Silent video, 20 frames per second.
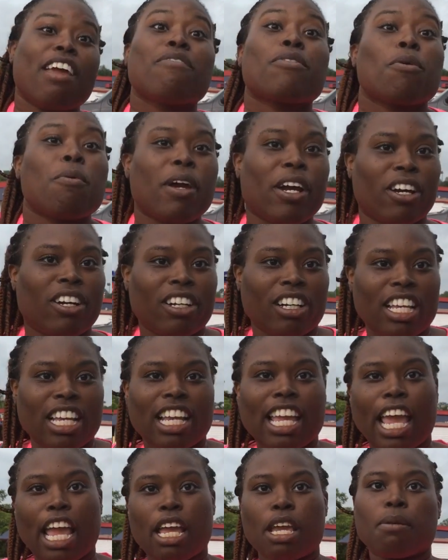everywhere. It
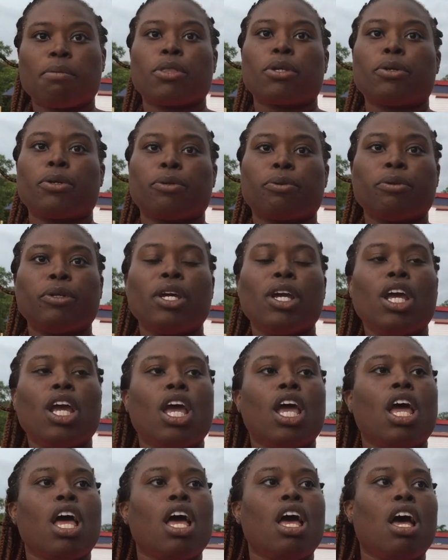How came through.
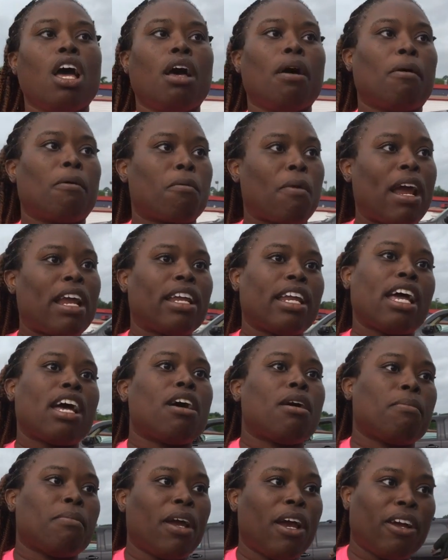now? Right
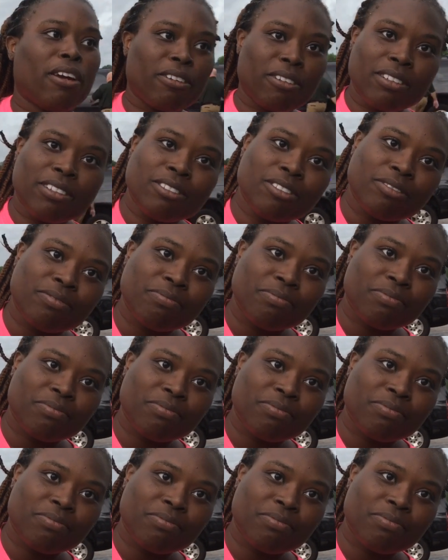now, I'm hurting